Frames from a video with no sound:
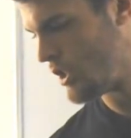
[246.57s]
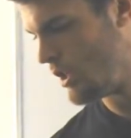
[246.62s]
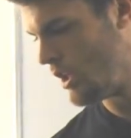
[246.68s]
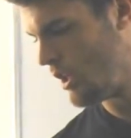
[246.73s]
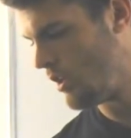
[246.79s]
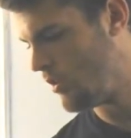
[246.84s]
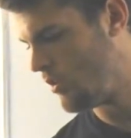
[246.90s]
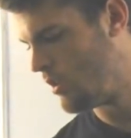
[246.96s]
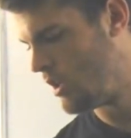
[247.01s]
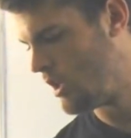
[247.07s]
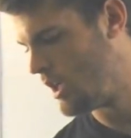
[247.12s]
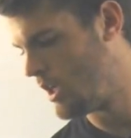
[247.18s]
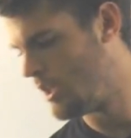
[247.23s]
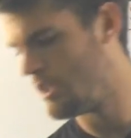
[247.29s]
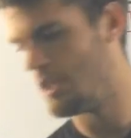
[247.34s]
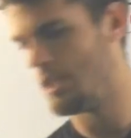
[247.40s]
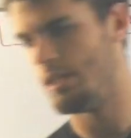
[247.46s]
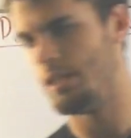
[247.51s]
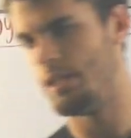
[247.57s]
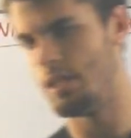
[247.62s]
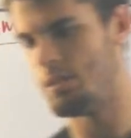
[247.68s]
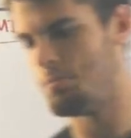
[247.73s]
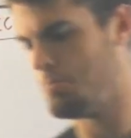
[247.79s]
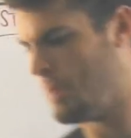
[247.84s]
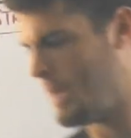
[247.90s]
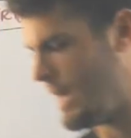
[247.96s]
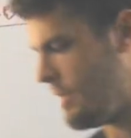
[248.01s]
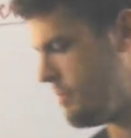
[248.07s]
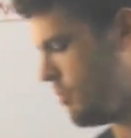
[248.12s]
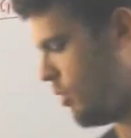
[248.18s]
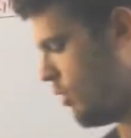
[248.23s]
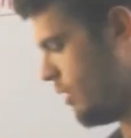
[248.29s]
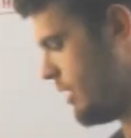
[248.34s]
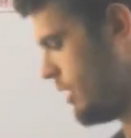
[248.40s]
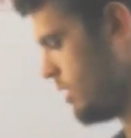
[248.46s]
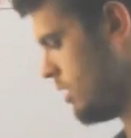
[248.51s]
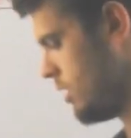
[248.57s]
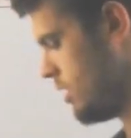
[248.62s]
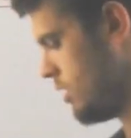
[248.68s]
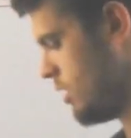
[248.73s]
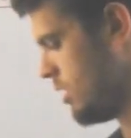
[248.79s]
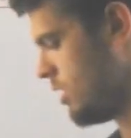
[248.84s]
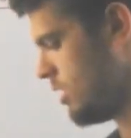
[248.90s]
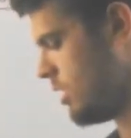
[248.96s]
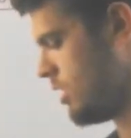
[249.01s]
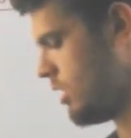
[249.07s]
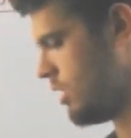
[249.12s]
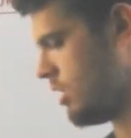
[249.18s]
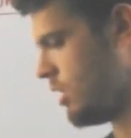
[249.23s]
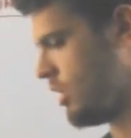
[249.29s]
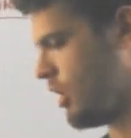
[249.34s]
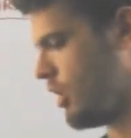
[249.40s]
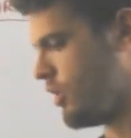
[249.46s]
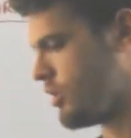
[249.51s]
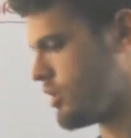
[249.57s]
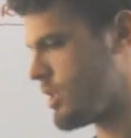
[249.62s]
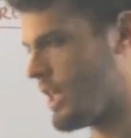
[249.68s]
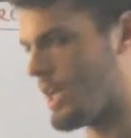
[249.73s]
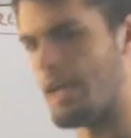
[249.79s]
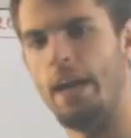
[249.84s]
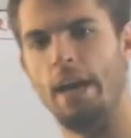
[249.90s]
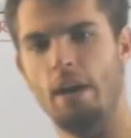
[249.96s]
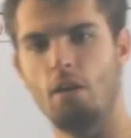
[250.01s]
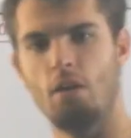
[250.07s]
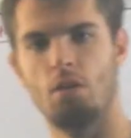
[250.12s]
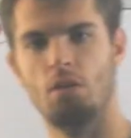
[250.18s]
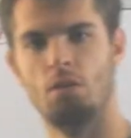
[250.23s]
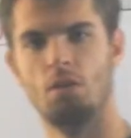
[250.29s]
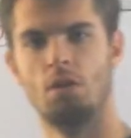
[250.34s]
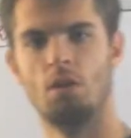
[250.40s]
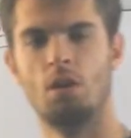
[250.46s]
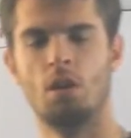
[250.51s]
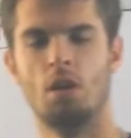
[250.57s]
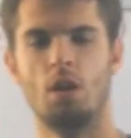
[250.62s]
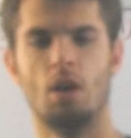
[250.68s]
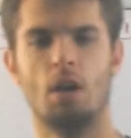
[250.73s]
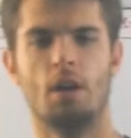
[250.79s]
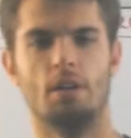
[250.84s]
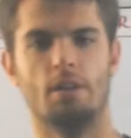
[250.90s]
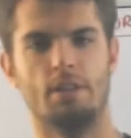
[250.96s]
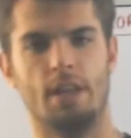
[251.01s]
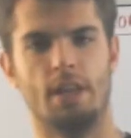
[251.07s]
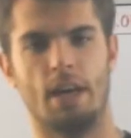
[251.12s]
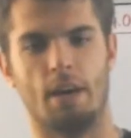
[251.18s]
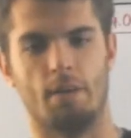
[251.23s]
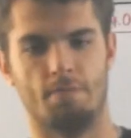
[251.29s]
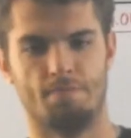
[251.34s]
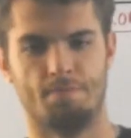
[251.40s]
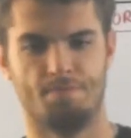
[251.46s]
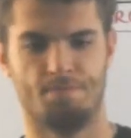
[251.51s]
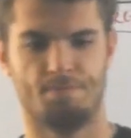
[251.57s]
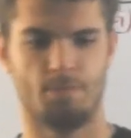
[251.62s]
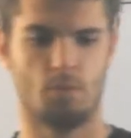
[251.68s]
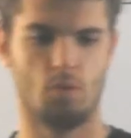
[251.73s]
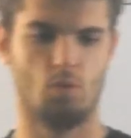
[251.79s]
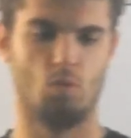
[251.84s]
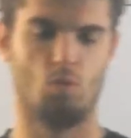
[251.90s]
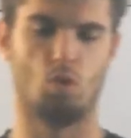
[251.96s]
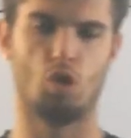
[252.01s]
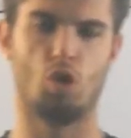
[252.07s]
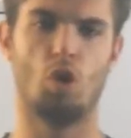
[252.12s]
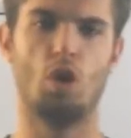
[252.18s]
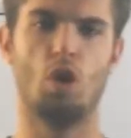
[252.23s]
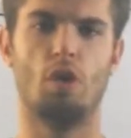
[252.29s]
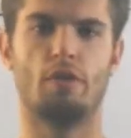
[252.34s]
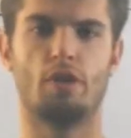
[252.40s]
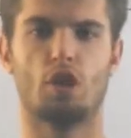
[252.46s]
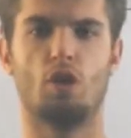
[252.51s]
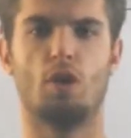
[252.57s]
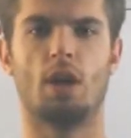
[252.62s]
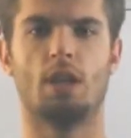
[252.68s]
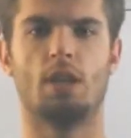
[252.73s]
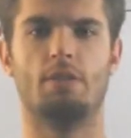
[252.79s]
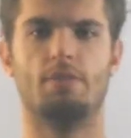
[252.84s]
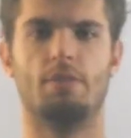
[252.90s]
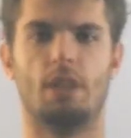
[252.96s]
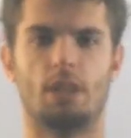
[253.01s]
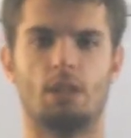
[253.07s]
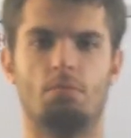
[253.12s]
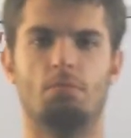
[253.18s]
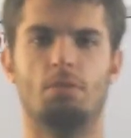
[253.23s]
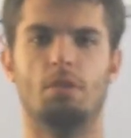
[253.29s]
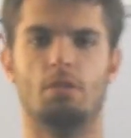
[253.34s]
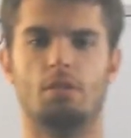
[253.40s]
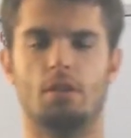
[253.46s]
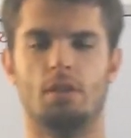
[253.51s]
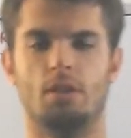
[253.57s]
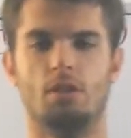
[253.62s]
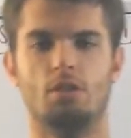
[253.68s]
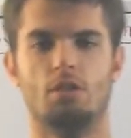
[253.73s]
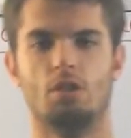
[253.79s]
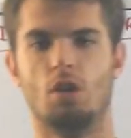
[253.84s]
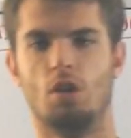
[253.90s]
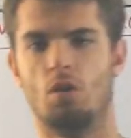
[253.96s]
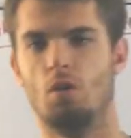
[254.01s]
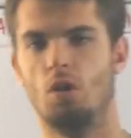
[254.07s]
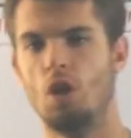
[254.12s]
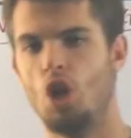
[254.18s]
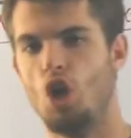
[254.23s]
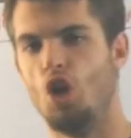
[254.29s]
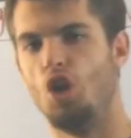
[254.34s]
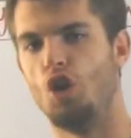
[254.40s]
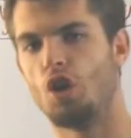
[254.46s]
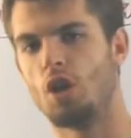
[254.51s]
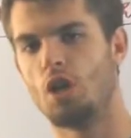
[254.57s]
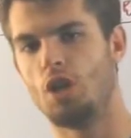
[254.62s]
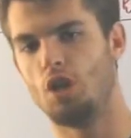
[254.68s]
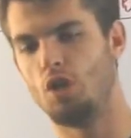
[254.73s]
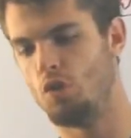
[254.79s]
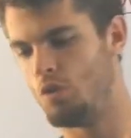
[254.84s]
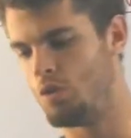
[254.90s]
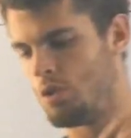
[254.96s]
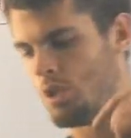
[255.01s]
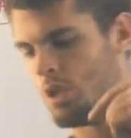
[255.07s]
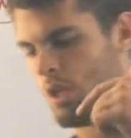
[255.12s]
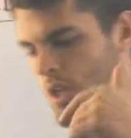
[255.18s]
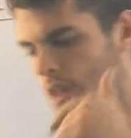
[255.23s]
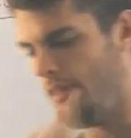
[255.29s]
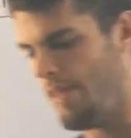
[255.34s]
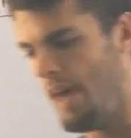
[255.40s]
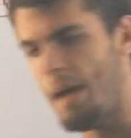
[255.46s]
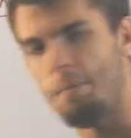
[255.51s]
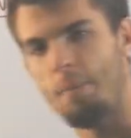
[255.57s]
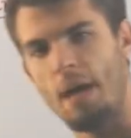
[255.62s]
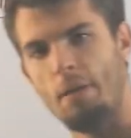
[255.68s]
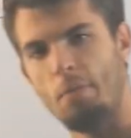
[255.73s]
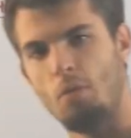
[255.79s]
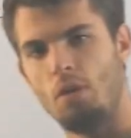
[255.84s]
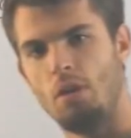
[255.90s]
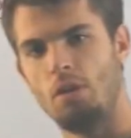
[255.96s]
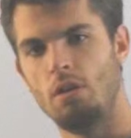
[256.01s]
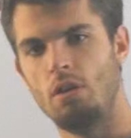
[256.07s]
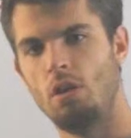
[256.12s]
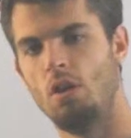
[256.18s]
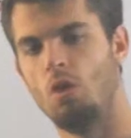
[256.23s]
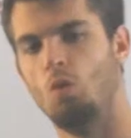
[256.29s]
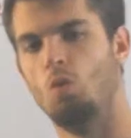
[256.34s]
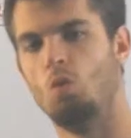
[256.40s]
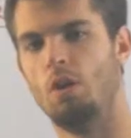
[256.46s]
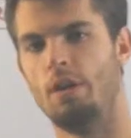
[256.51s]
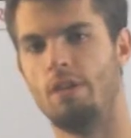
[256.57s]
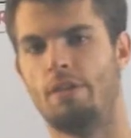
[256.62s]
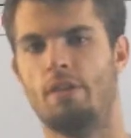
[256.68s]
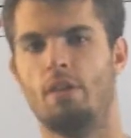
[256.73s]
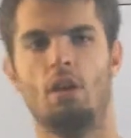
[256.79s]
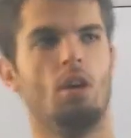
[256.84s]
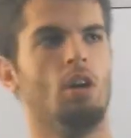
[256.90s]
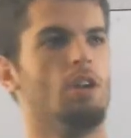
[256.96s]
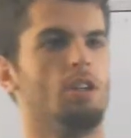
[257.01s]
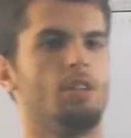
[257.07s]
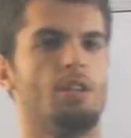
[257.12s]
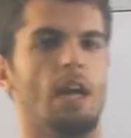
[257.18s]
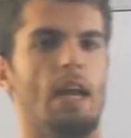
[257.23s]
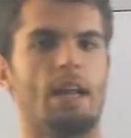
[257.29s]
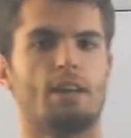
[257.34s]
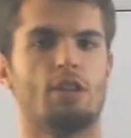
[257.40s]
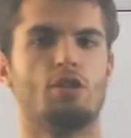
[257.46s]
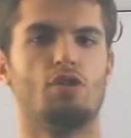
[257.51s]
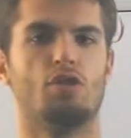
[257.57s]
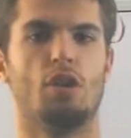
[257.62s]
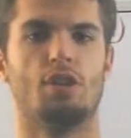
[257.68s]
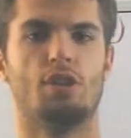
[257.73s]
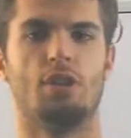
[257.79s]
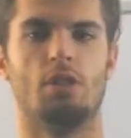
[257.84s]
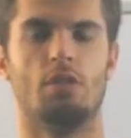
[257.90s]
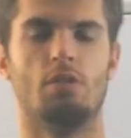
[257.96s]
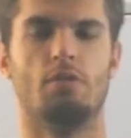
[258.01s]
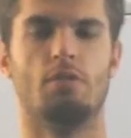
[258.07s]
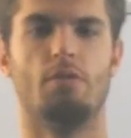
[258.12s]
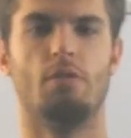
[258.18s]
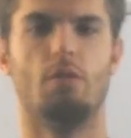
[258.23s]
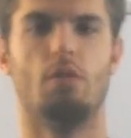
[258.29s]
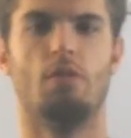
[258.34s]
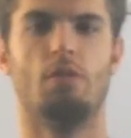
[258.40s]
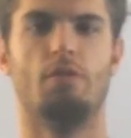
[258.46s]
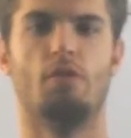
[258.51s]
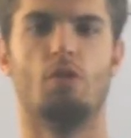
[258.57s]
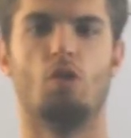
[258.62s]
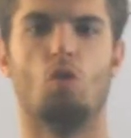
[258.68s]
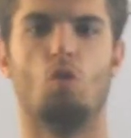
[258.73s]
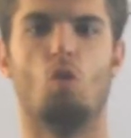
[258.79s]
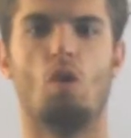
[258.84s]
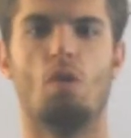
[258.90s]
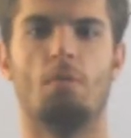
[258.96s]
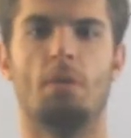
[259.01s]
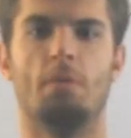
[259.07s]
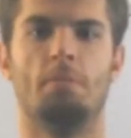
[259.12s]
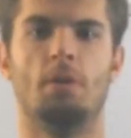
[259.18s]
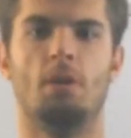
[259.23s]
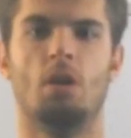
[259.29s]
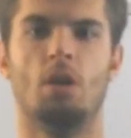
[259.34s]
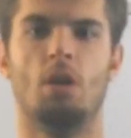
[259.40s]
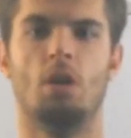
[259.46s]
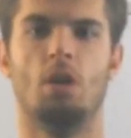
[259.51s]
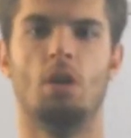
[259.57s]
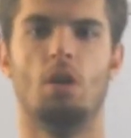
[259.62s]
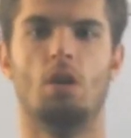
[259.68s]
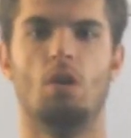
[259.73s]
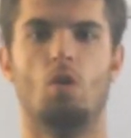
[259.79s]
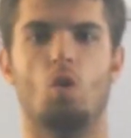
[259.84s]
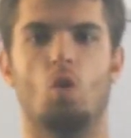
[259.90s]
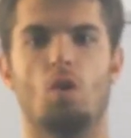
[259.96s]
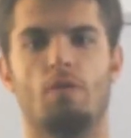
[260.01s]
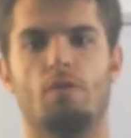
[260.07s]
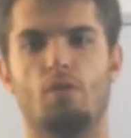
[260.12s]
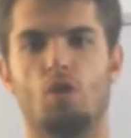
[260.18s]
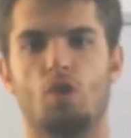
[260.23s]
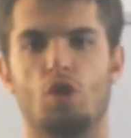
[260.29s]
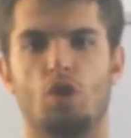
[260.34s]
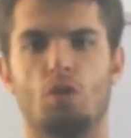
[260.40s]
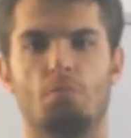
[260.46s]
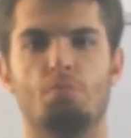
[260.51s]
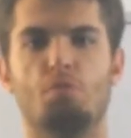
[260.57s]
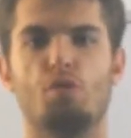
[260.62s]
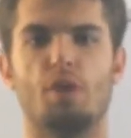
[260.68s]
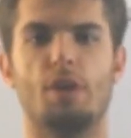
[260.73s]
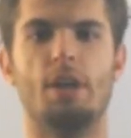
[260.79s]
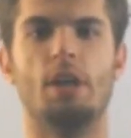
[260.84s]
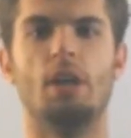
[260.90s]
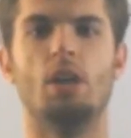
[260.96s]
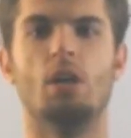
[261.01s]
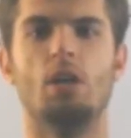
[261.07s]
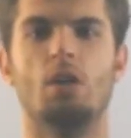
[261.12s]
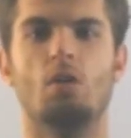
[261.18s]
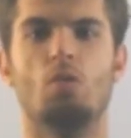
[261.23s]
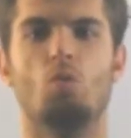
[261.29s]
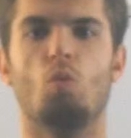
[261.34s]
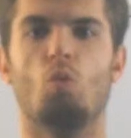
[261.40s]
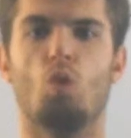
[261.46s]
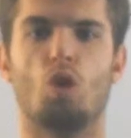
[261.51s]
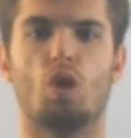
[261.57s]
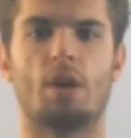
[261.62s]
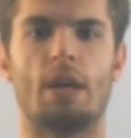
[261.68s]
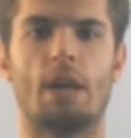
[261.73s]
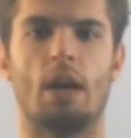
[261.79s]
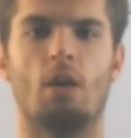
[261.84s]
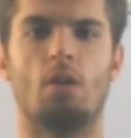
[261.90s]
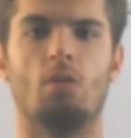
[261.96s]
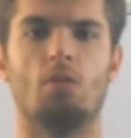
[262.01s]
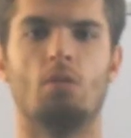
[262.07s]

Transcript: know that this bad boy hurts like hell. Now, we're going over corrective flexibility. So, you're going to use that bad boy with static stretching for the warm-up or for your pre-workout